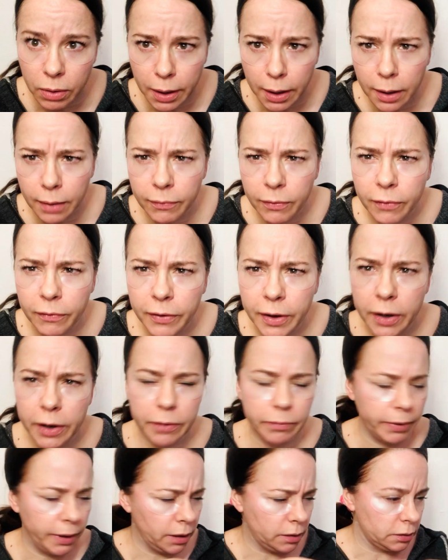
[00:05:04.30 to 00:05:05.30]
I have a
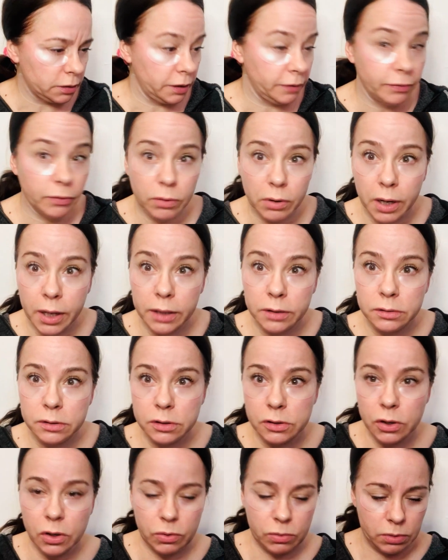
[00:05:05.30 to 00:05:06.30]
very wrinkly forehead,
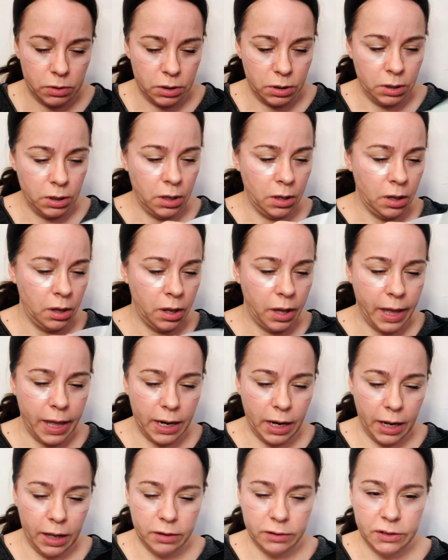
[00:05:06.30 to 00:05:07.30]
so,
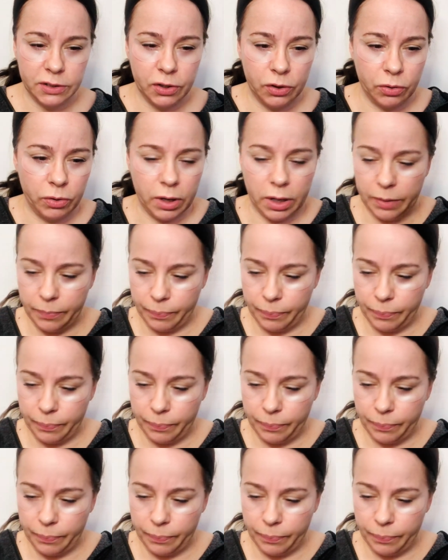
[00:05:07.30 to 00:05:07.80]
and I also,